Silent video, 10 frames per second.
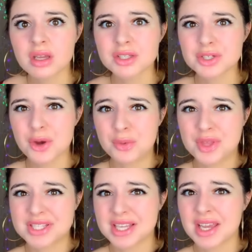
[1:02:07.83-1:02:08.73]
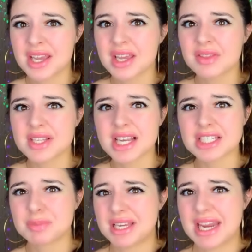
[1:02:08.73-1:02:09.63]
No, this has to
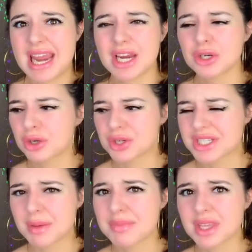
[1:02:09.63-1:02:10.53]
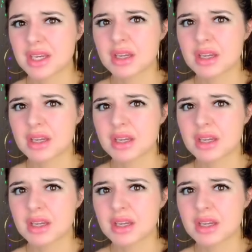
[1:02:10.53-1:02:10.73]
be an error or something.